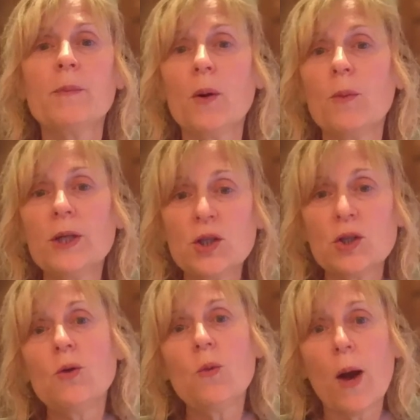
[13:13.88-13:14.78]
but we
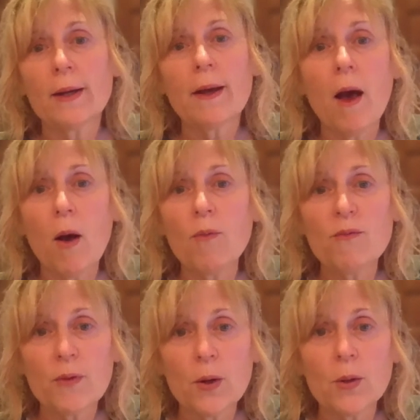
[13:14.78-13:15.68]
do want to help
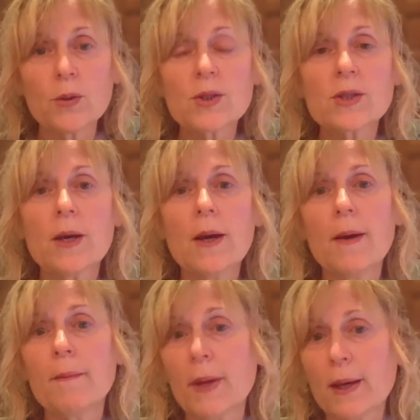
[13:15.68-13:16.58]
folks
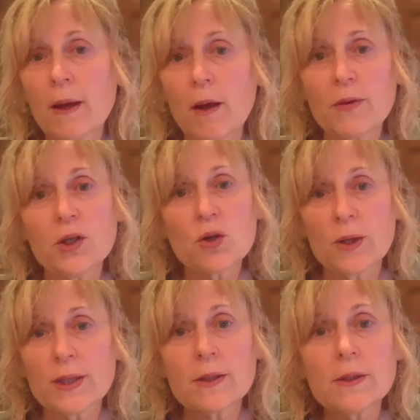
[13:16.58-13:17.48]
make healthy
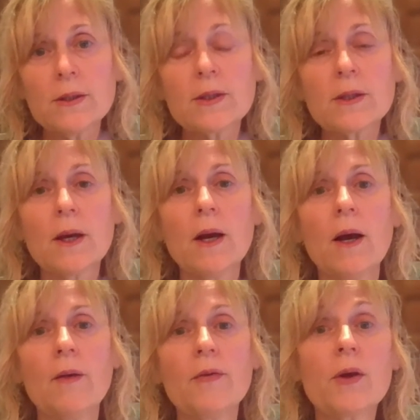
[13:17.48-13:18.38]
choices.
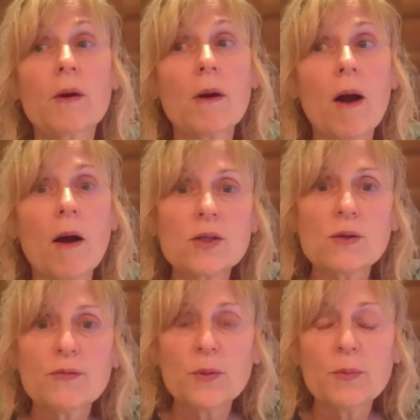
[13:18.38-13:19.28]
There are also
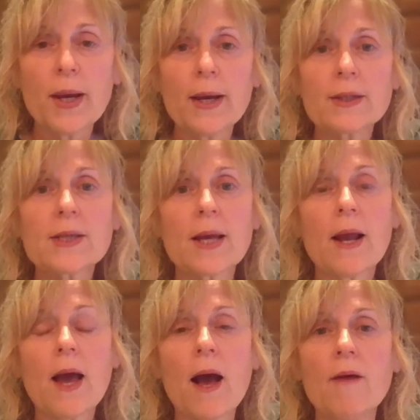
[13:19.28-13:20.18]
food banks that
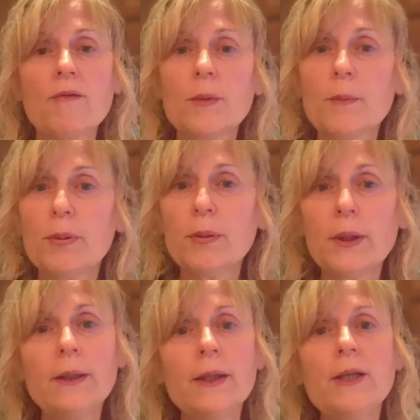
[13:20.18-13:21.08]
have
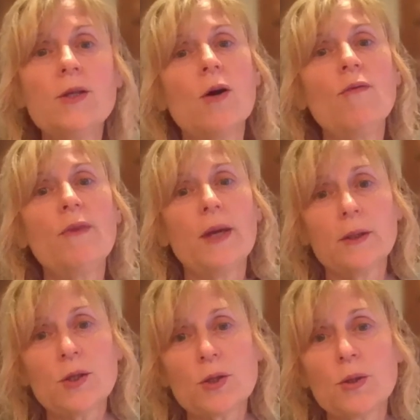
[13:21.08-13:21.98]
completely dove
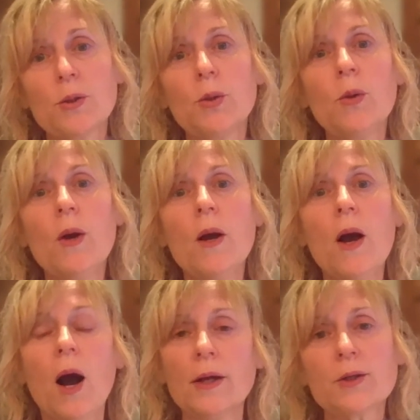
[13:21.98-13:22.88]
into
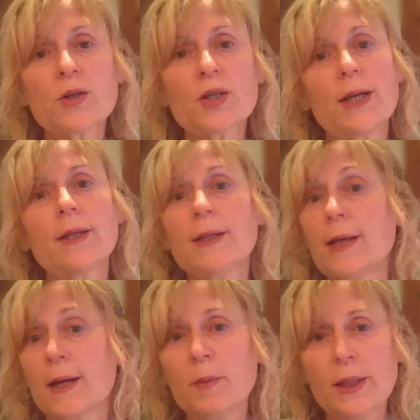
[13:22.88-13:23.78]
understanding
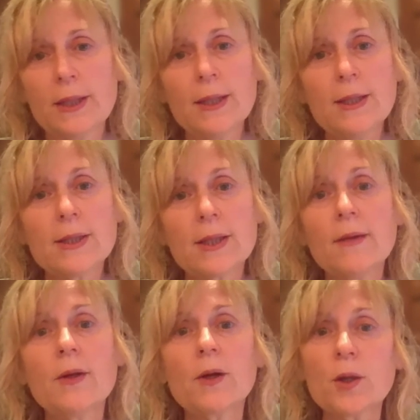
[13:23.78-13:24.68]
diabetes
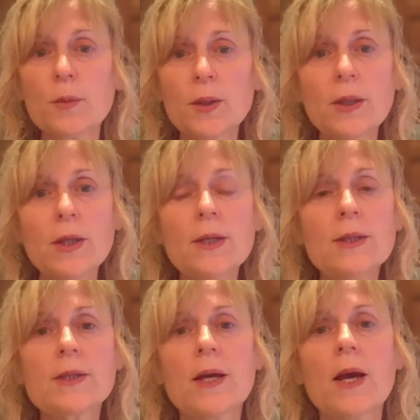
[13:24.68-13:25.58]
in their
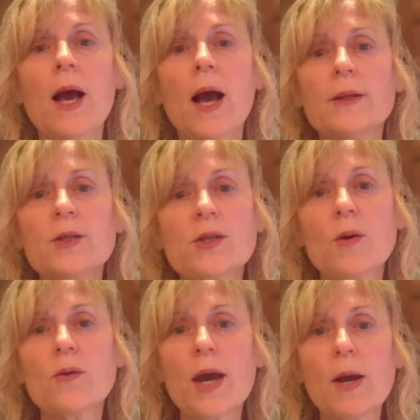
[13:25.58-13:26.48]
communities. And
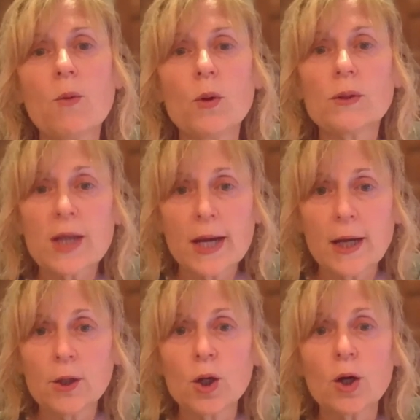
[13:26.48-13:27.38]
so they will
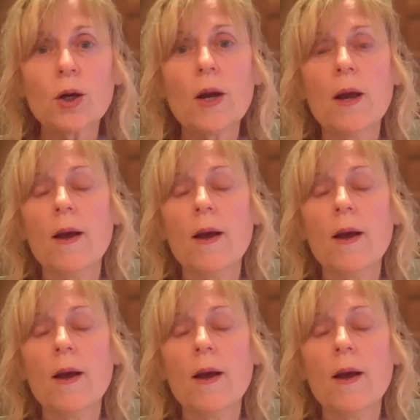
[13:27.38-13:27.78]
tailor